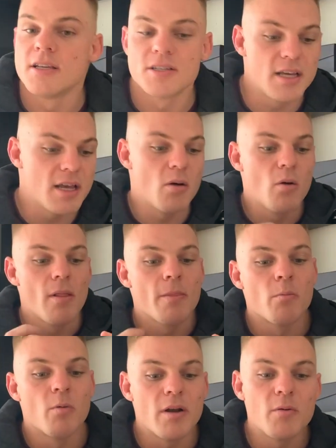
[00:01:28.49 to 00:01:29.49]
See,
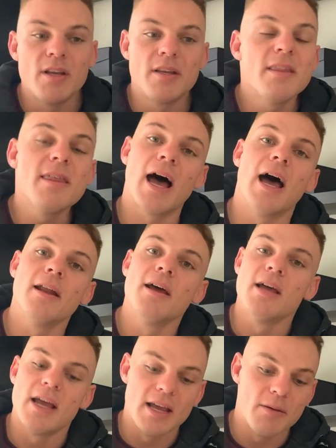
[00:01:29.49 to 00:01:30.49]
when we did that,
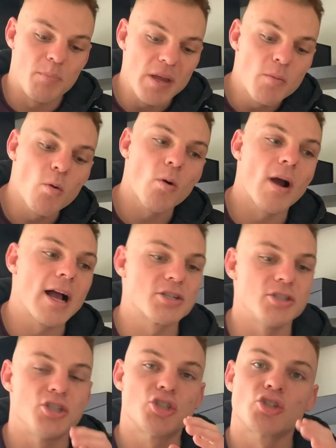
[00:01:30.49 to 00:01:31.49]
people were
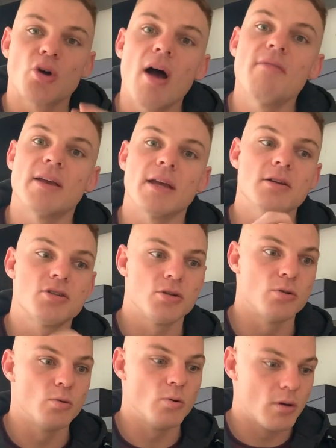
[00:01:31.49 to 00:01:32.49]
actually striving
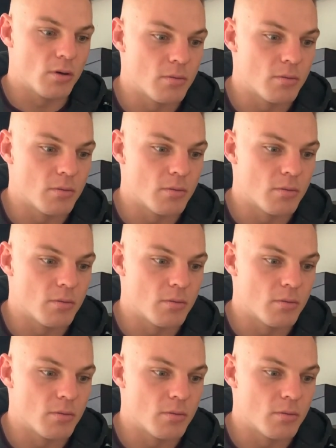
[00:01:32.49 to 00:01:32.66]
to